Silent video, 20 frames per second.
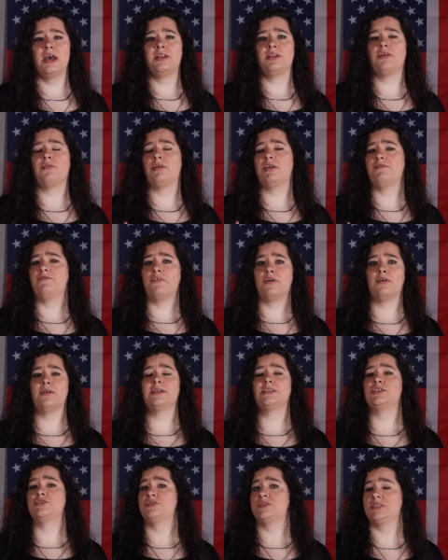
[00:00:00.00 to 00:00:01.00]
they're
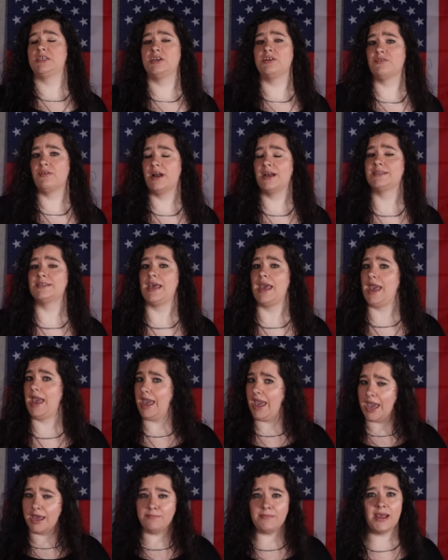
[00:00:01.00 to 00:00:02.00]
referring to CRS
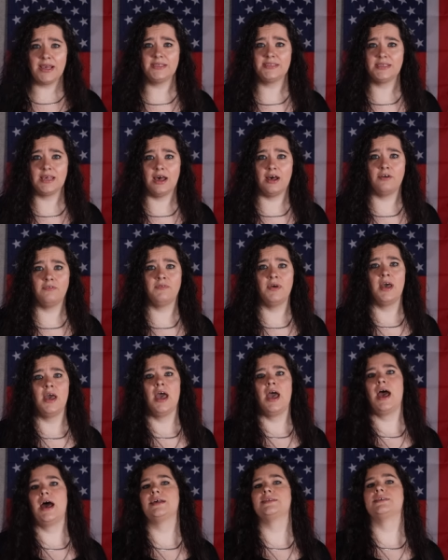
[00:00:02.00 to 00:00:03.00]
and myself
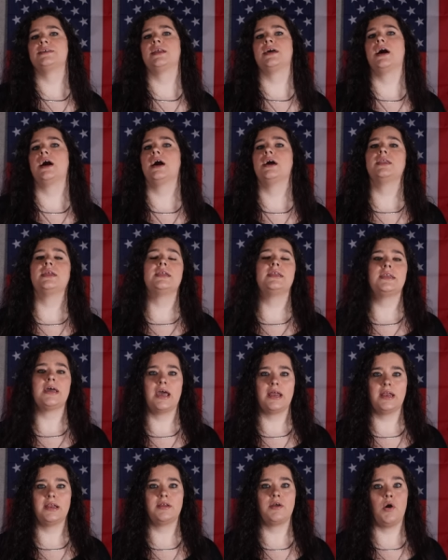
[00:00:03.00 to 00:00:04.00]
as an
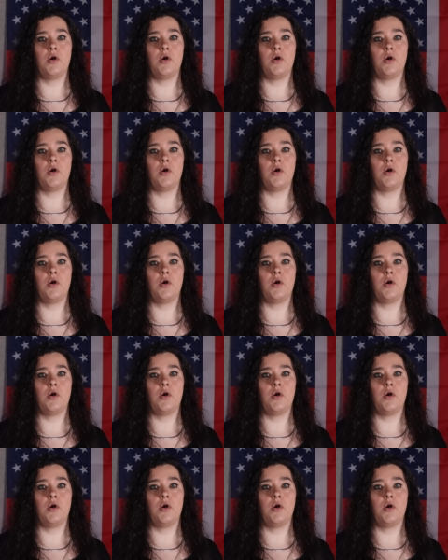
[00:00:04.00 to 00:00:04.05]
unindicted